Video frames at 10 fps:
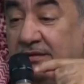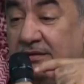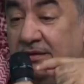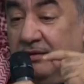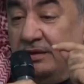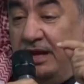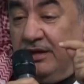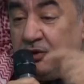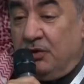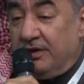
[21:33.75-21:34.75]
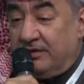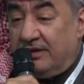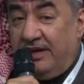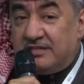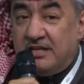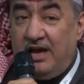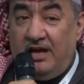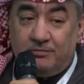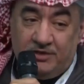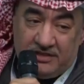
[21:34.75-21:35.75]
an influencer,
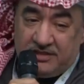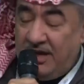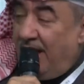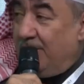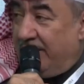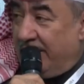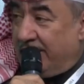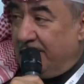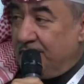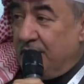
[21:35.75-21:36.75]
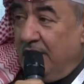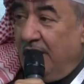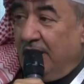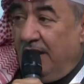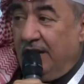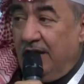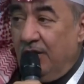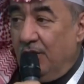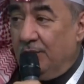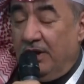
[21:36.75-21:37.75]
because your influencer will
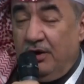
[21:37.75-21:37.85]
help